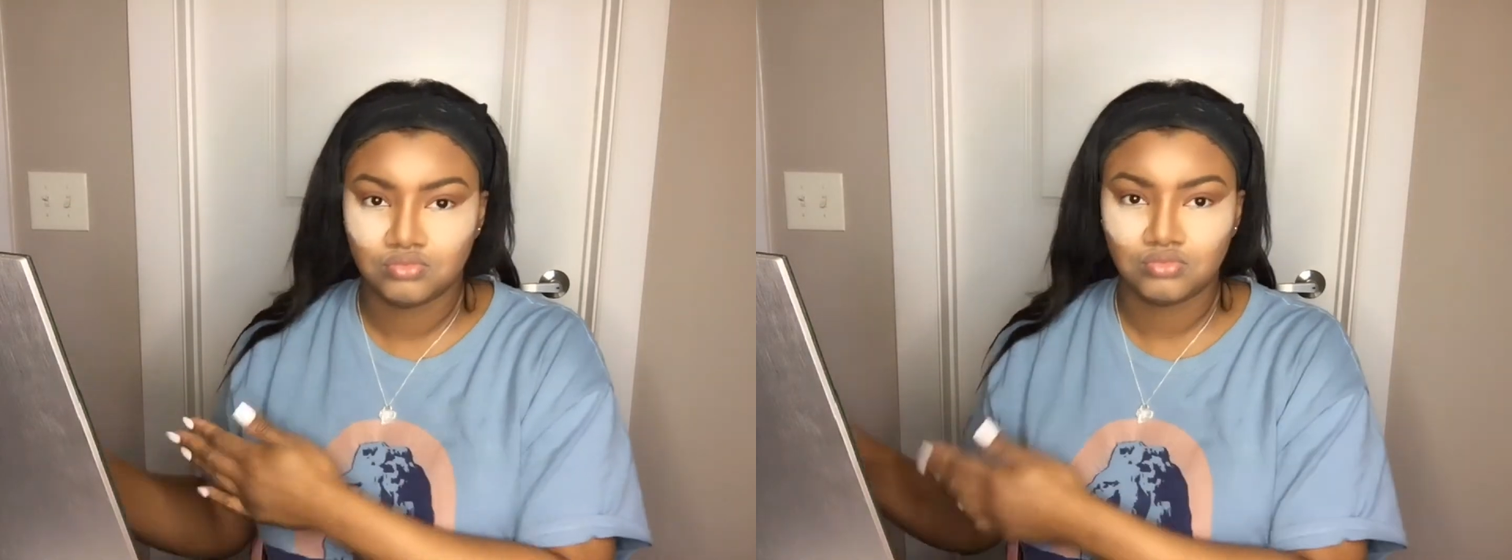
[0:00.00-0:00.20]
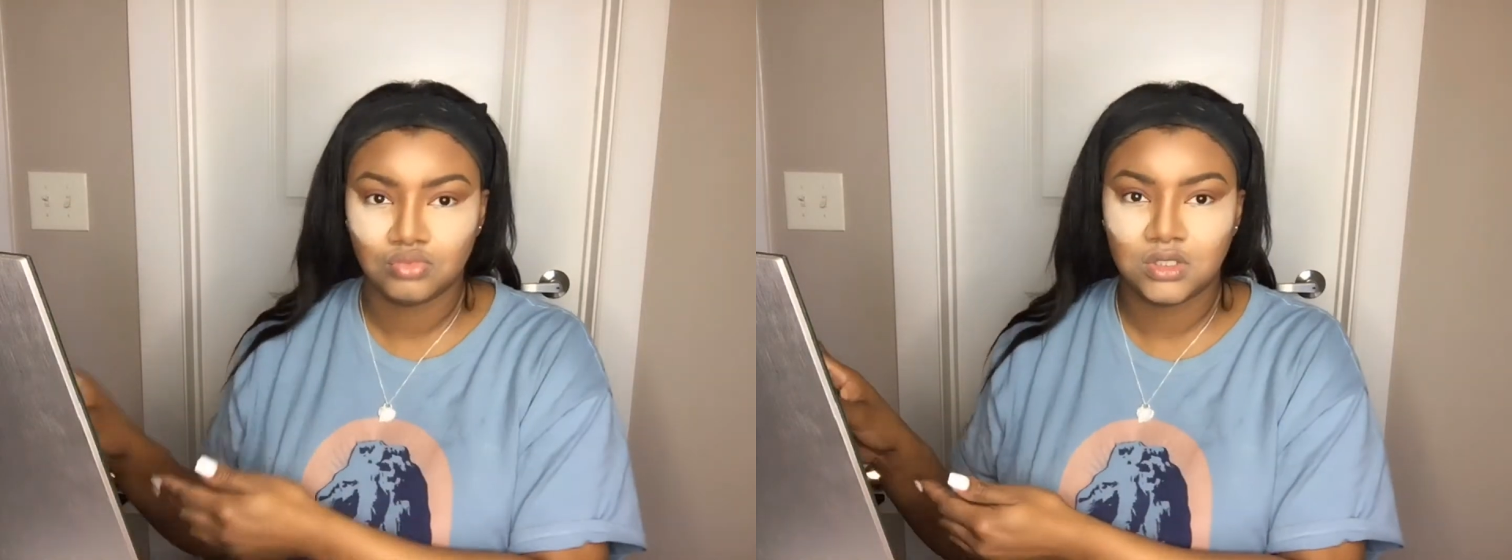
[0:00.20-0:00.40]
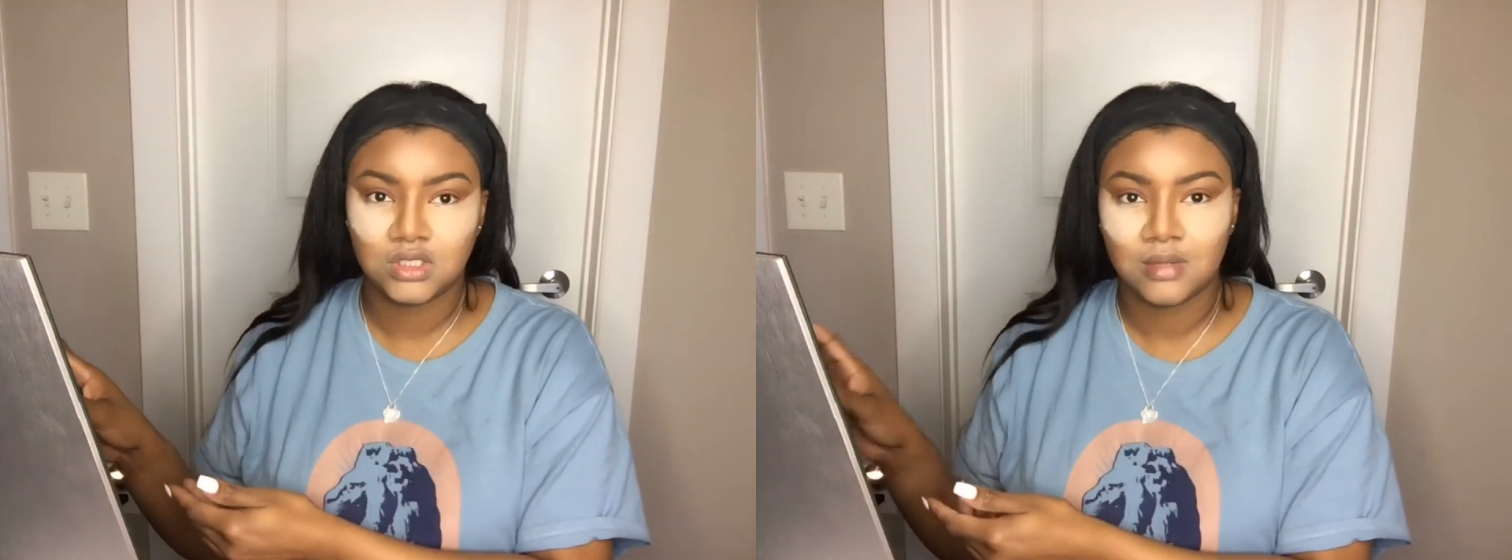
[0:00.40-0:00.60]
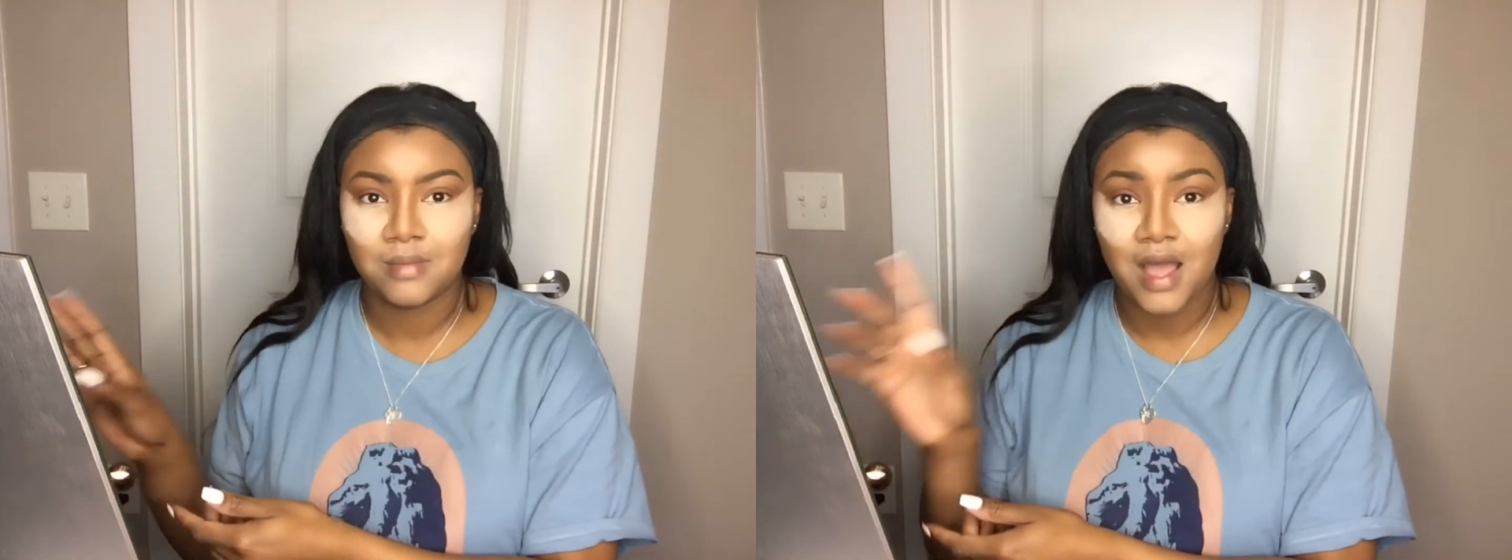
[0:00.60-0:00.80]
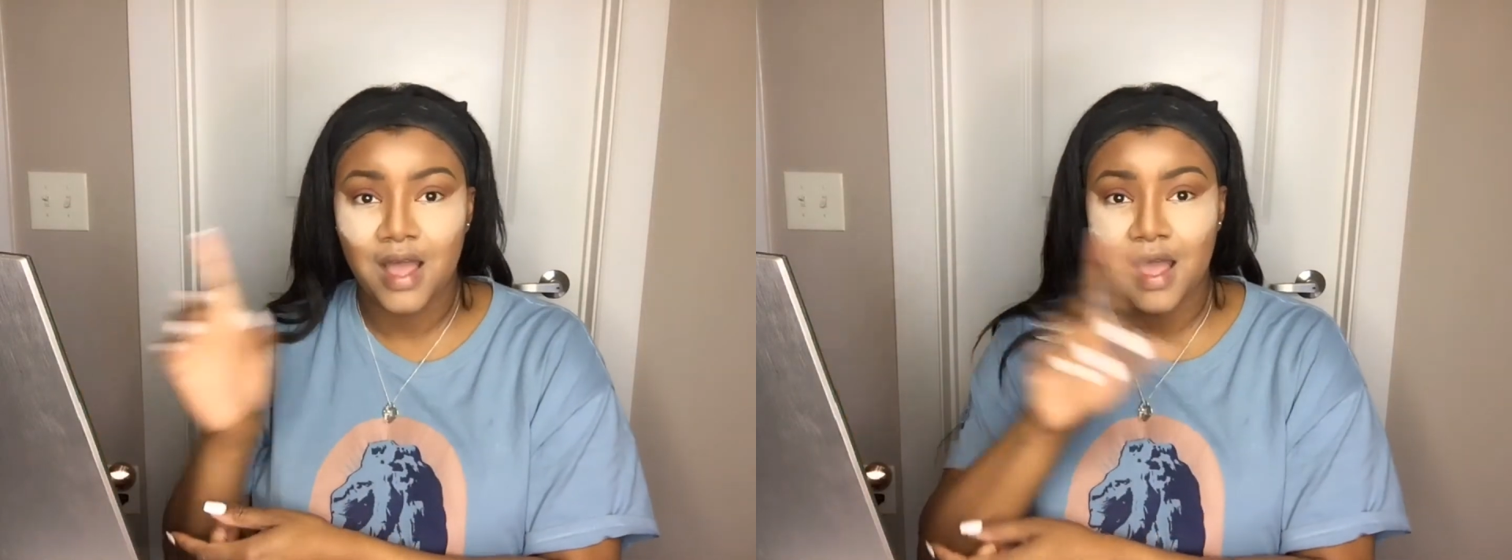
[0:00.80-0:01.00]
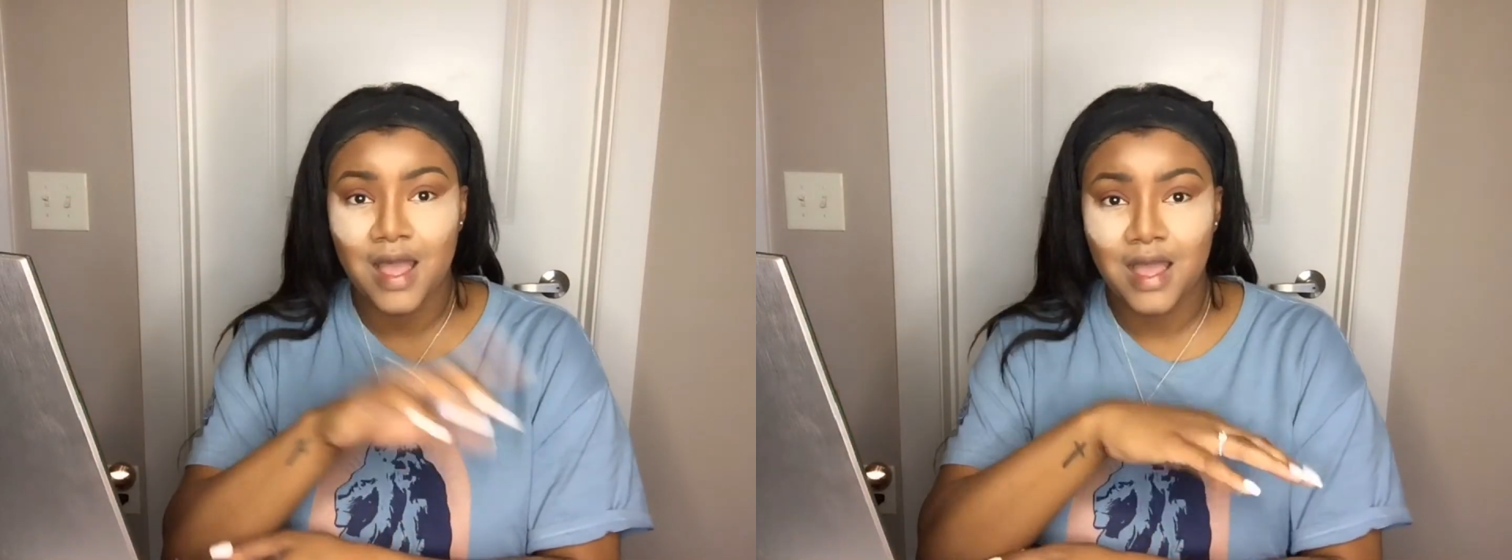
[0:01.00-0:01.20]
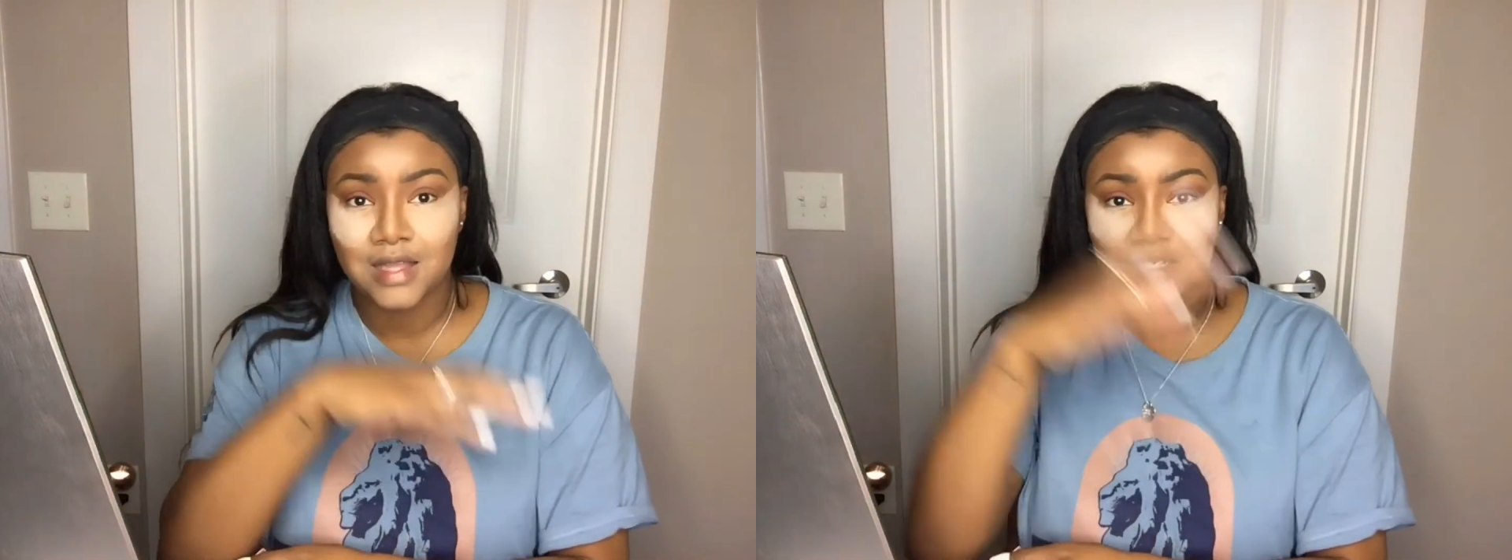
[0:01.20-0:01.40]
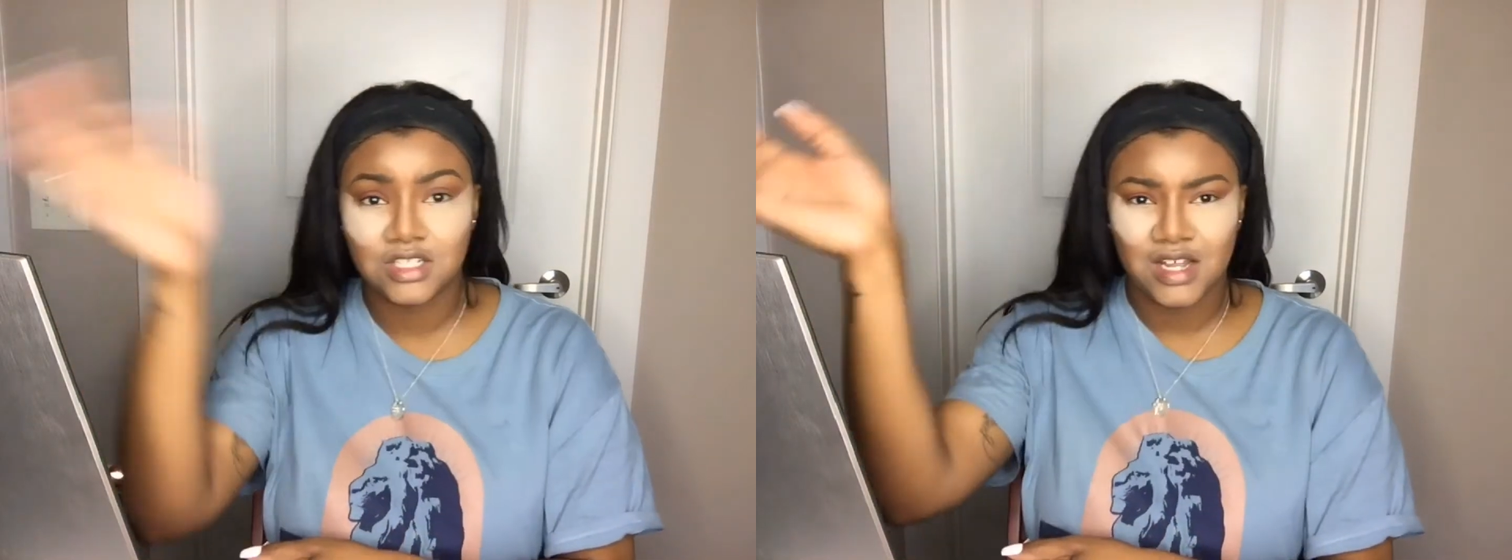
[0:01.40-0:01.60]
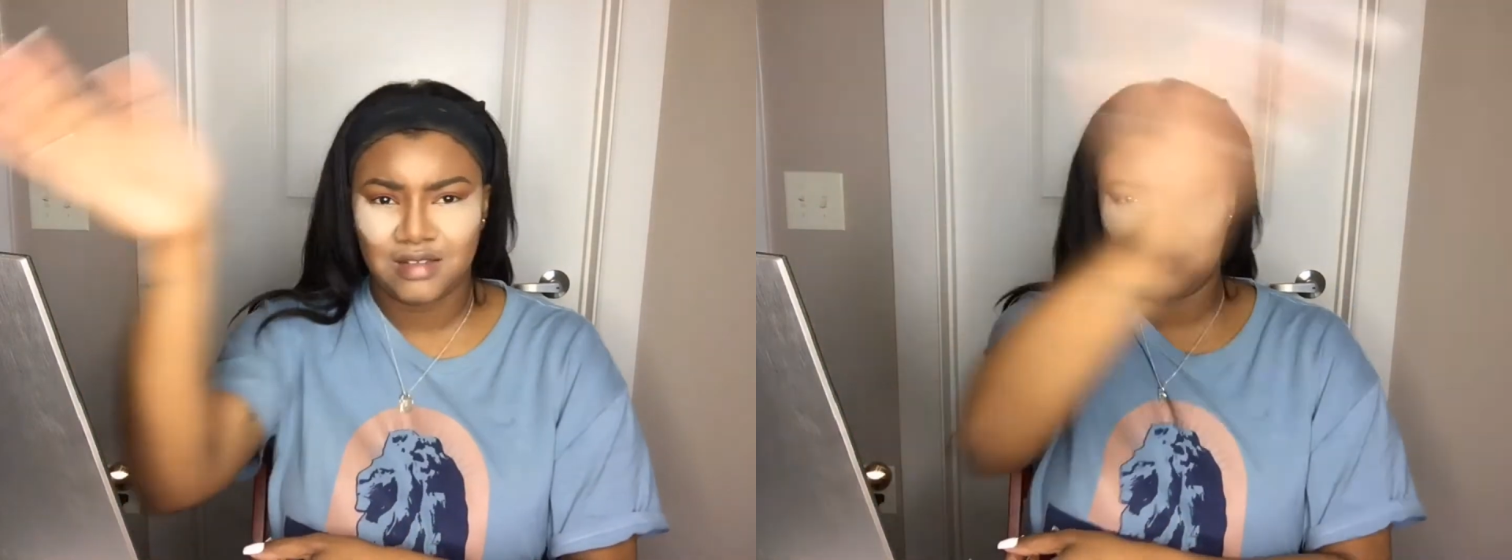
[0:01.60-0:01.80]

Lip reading: some eyeshadow.